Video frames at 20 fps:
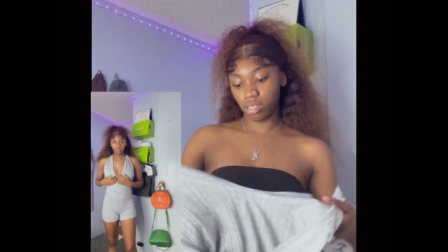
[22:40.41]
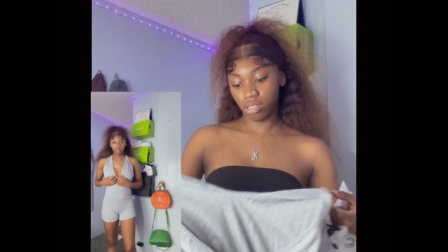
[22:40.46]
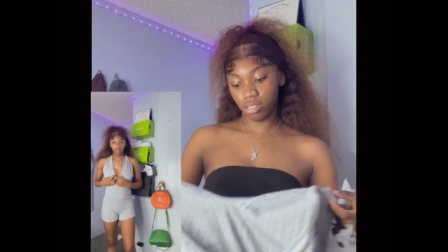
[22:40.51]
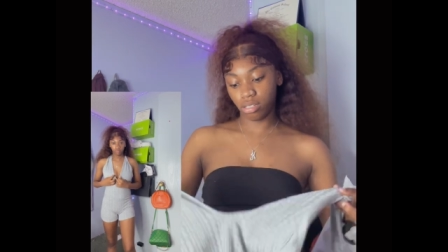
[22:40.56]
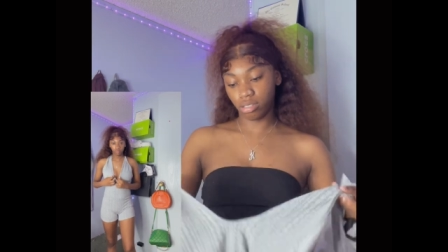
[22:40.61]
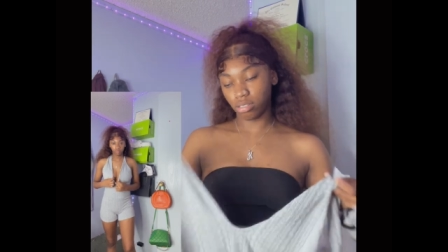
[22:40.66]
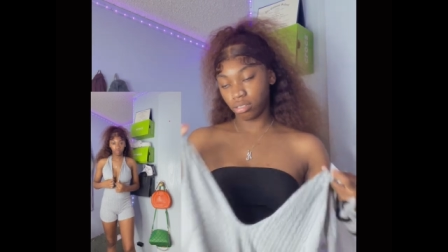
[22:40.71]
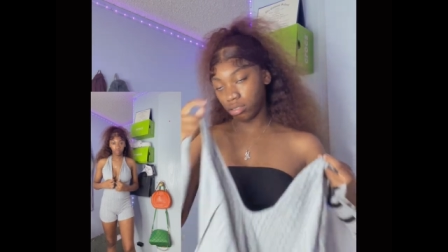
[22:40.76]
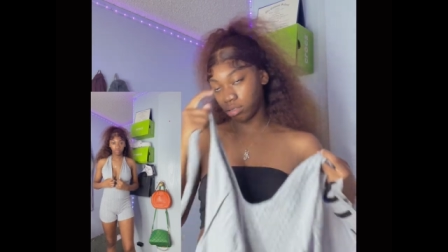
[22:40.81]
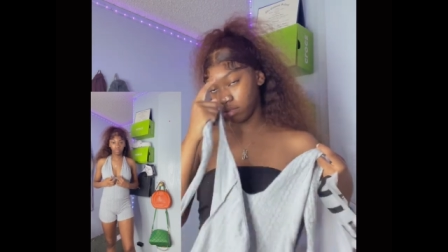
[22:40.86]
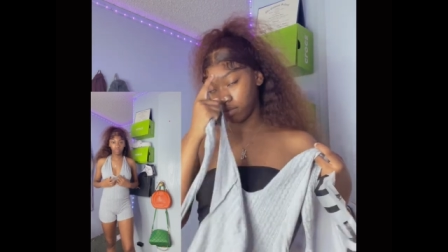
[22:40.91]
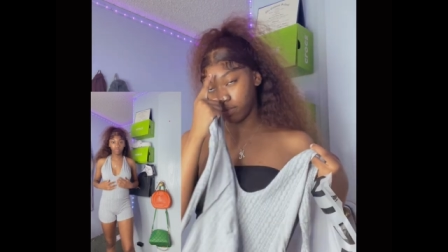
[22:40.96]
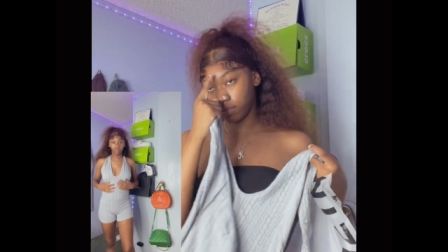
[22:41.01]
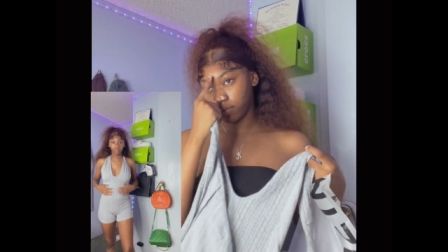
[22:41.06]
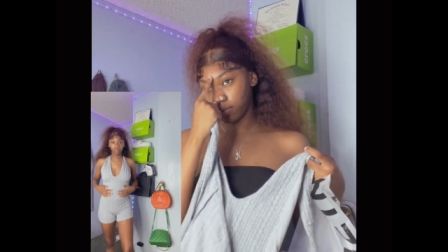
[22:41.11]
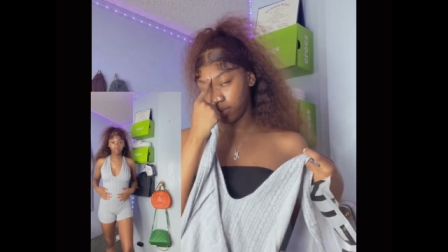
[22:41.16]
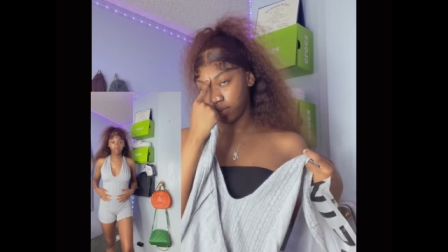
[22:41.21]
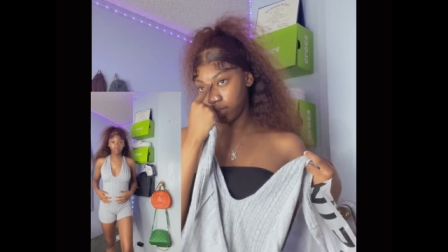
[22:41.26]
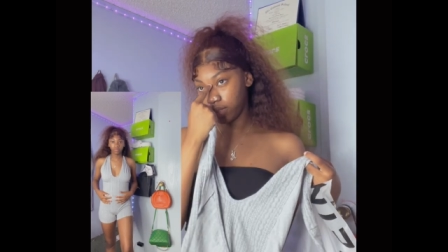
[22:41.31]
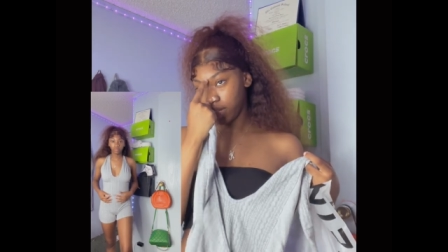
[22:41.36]
Um,
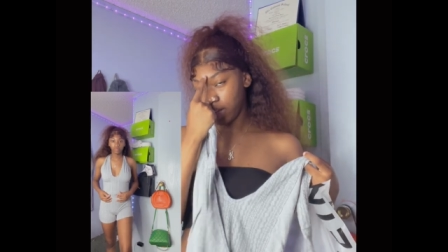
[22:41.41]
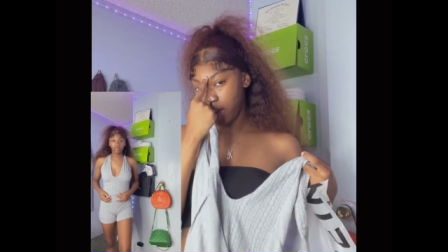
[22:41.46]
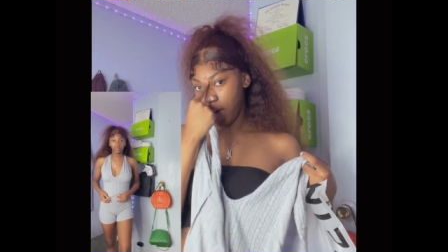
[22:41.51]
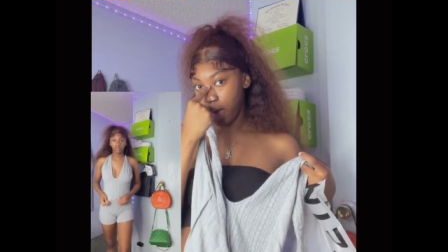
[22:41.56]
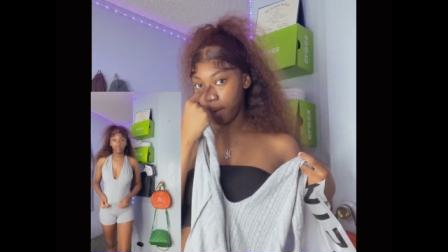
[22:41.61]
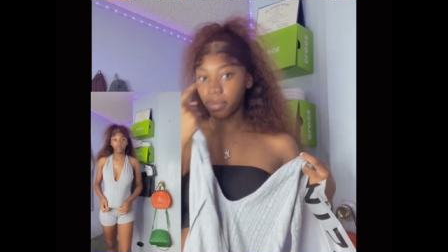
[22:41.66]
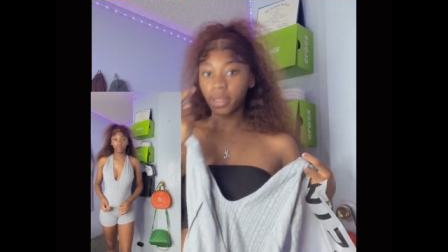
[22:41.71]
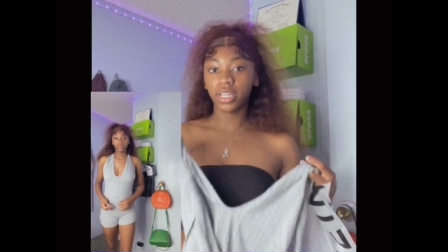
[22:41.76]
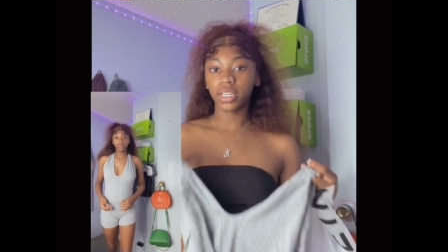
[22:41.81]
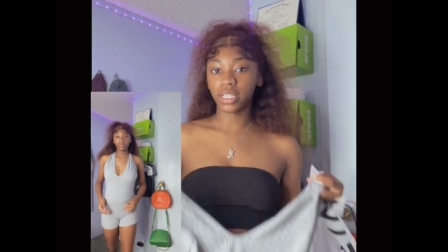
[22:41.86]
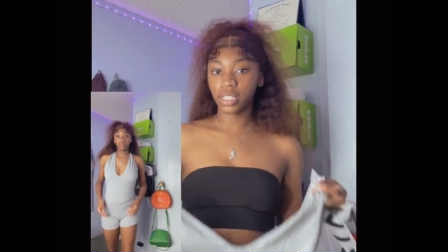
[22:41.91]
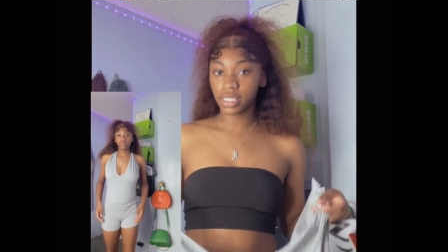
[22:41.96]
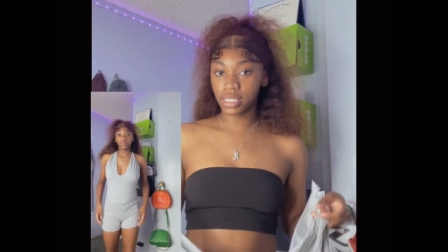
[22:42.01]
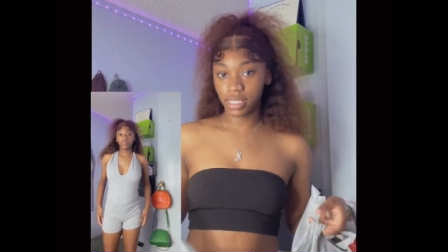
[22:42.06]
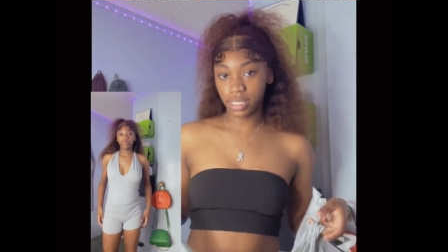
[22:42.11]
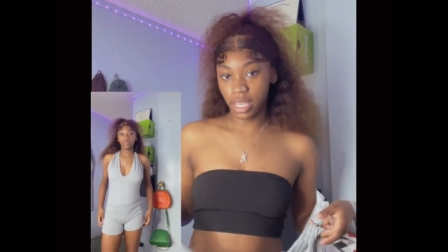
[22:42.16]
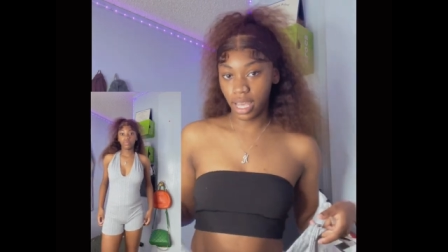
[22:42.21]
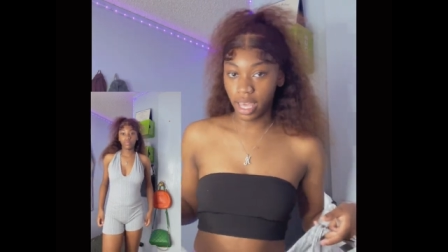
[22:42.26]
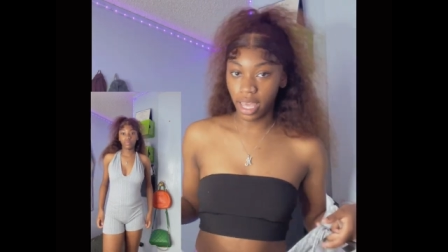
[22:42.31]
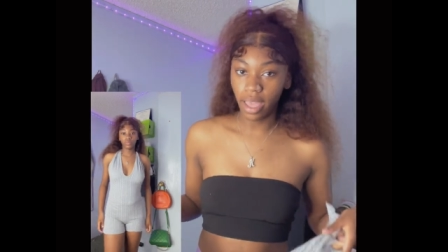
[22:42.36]
but it is
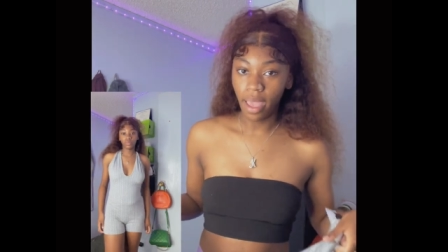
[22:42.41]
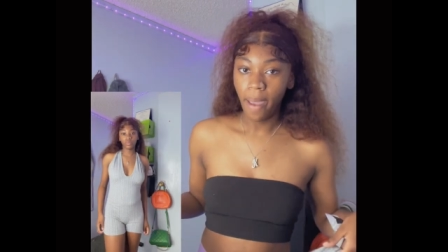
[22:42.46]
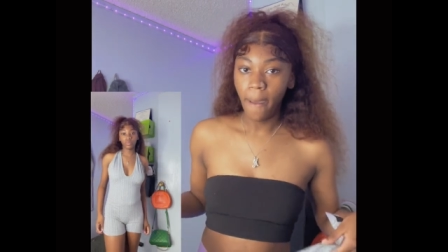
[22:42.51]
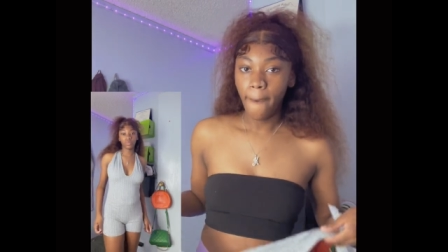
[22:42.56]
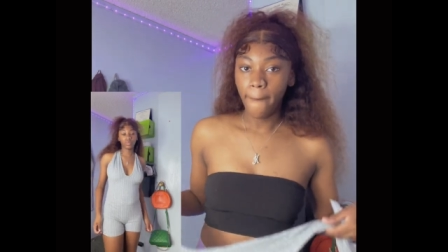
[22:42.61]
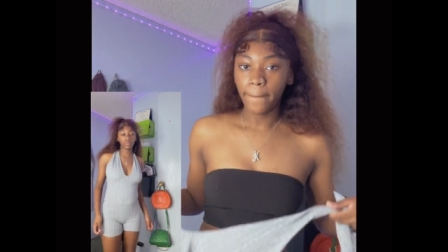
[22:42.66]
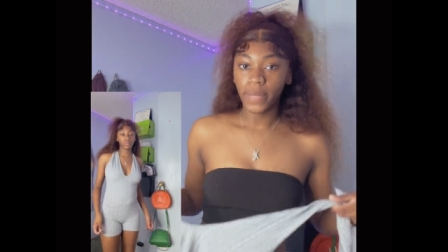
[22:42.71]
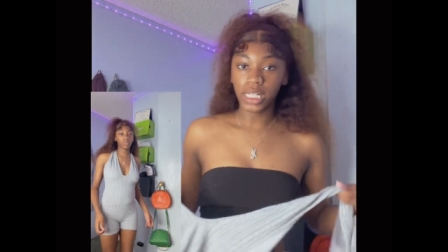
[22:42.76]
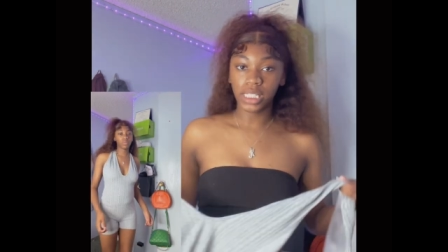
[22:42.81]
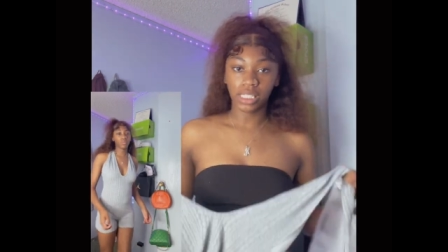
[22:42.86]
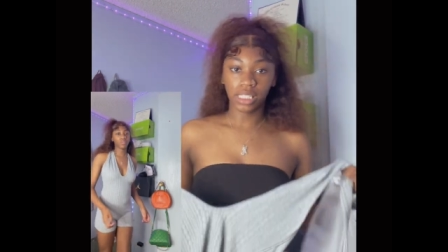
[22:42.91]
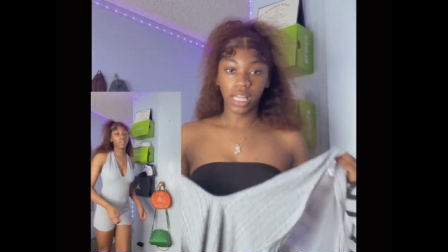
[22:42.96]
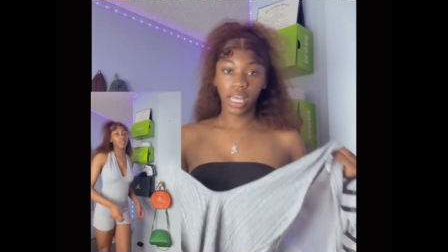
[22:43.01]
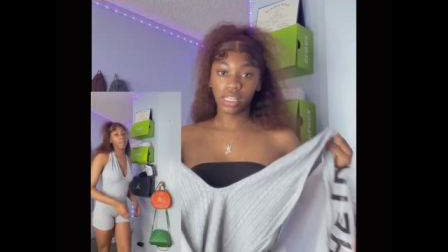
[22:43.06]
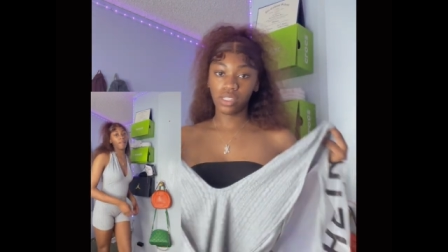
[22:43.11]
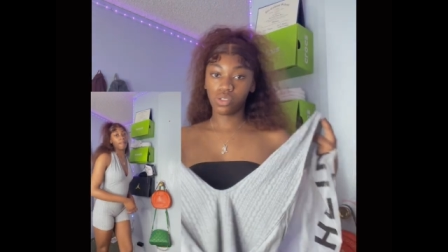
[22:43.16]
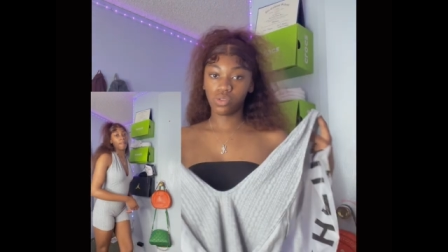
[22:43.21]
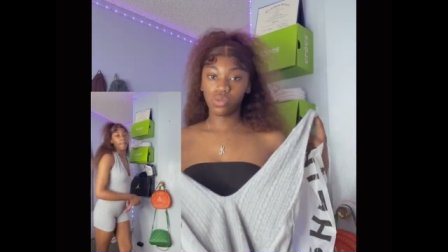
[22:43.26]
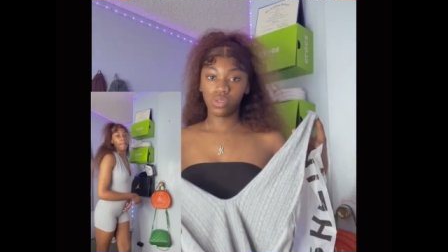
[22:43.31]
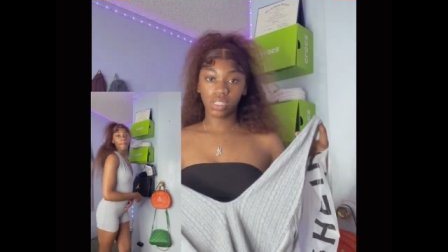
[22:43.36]
tight. But it's
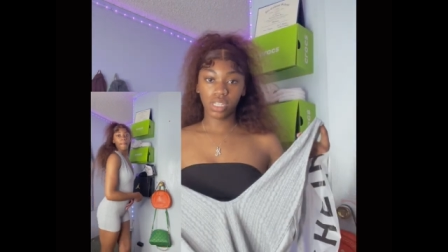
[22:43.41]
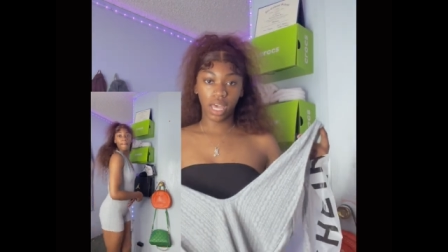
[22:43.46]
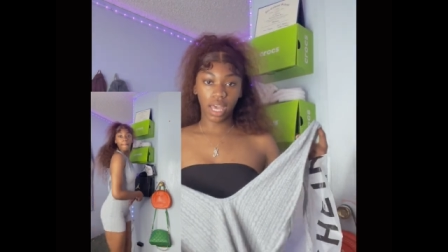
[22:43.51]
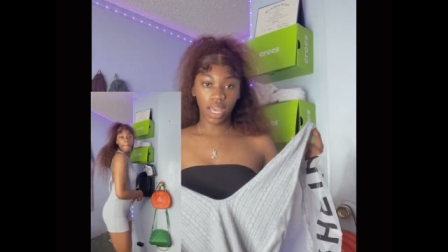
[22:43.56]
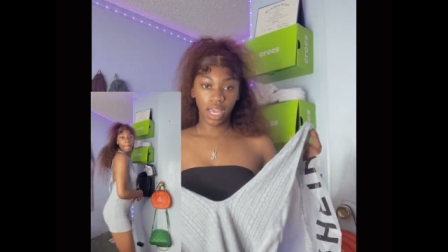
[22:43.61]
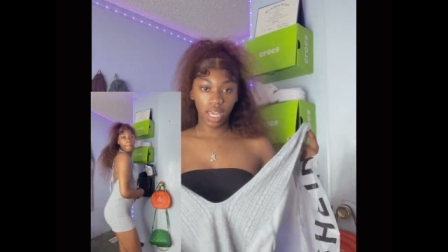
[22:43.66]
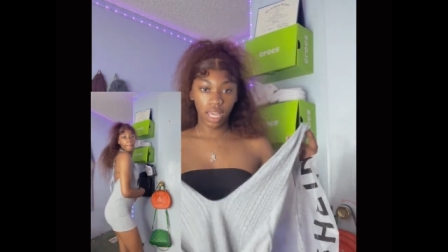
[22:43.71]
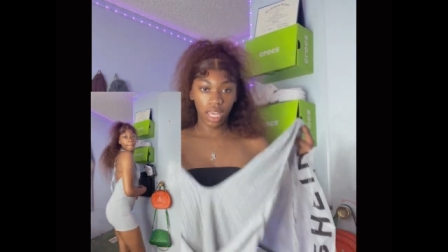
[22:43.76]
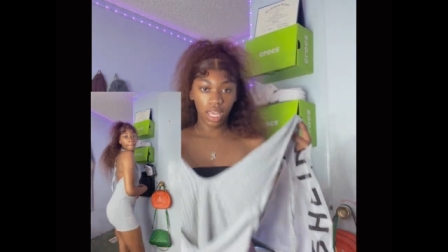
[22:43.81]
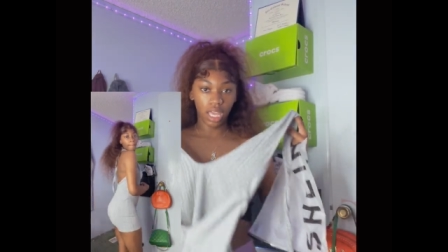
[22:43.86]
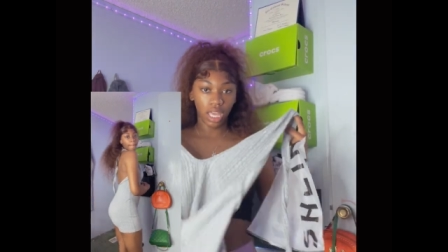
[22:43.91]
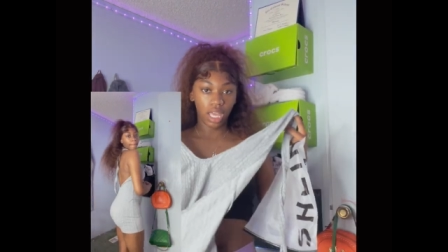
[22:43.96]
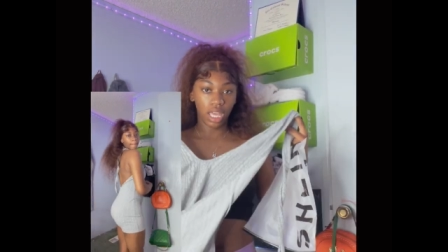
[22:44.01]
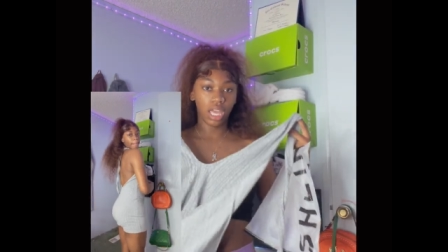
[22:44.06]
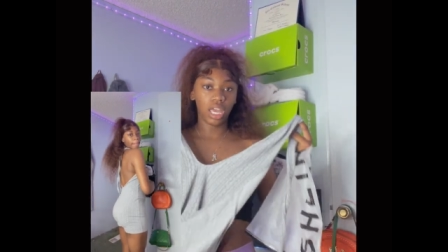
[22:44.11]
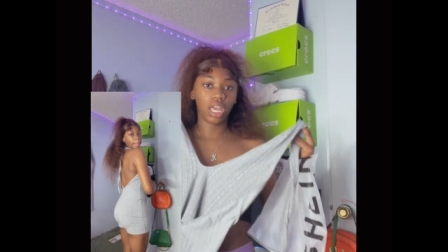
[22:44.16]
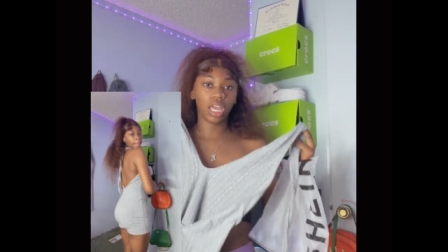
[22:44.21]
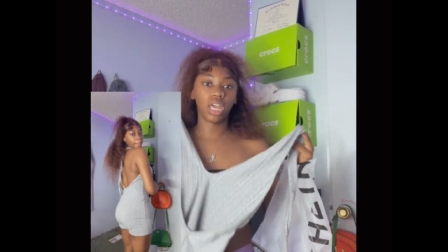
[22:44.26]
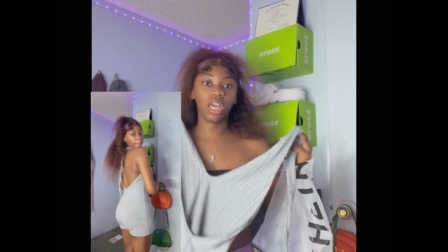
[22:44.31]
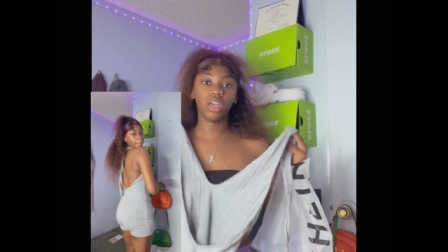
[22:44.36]
not too tight. And,
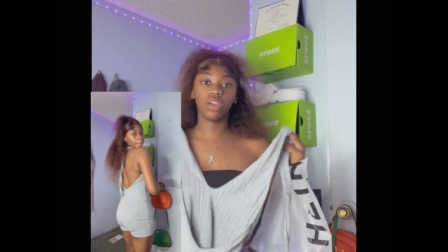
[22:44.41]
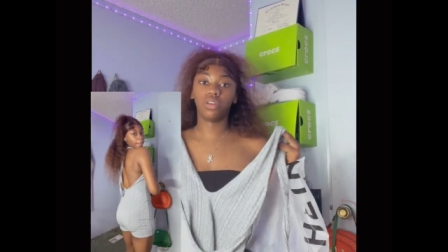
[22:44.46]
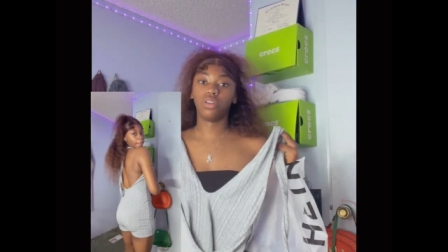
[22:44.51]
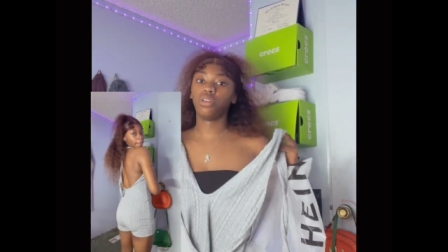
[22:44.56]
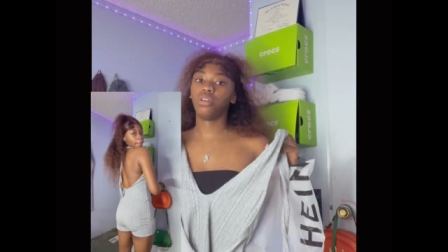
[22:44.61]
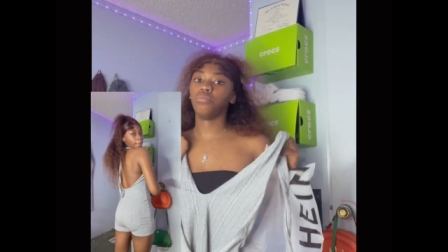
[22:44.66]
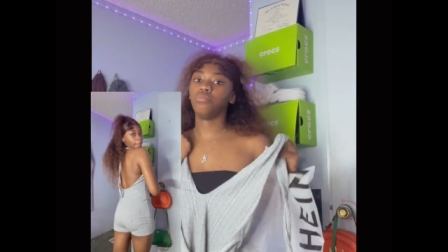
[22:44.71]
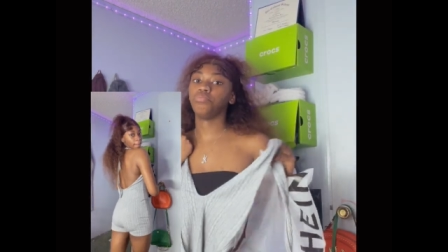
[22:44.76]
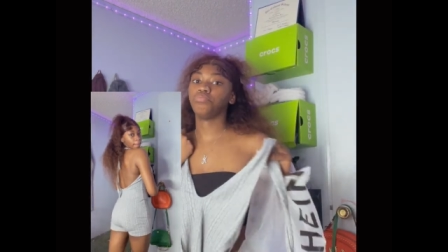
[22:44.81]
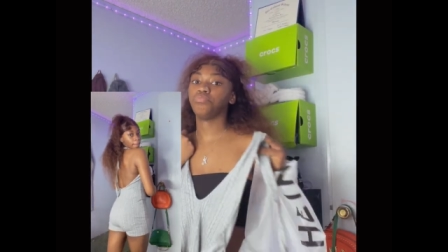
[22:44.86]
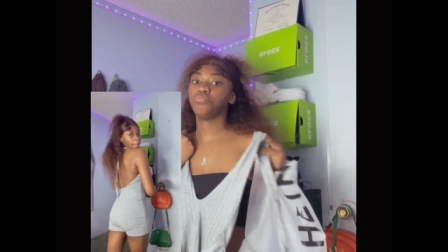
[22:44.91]
you know.